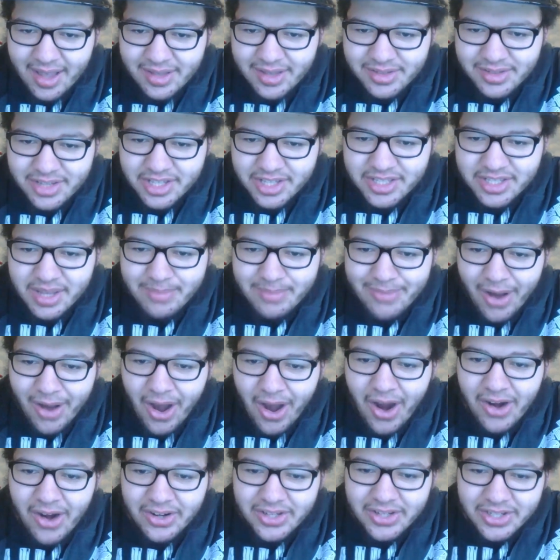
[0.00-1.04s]

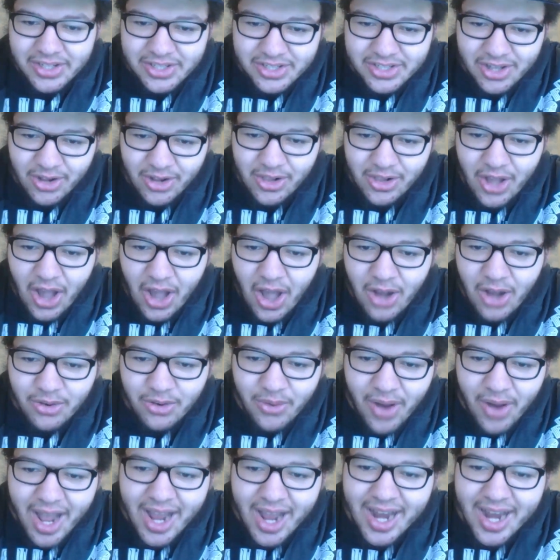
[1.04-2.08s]
disembark! So long,
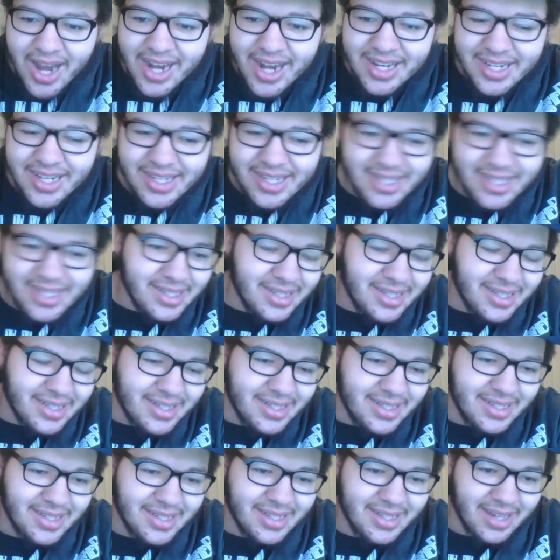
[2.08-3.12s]
Wade!
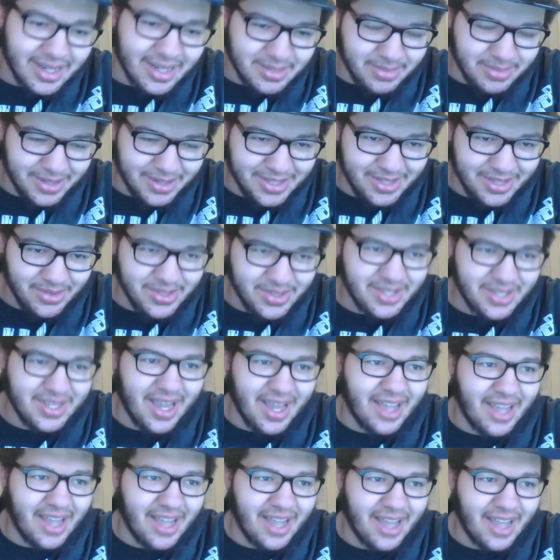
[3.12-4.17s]
Next page. Those his
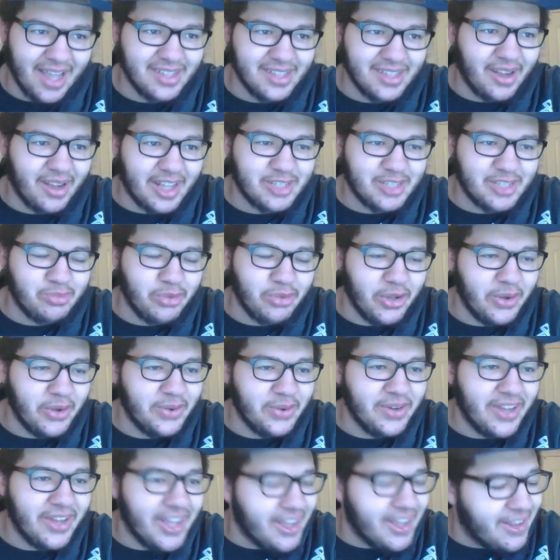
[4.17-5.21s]
eyes gonna like explode?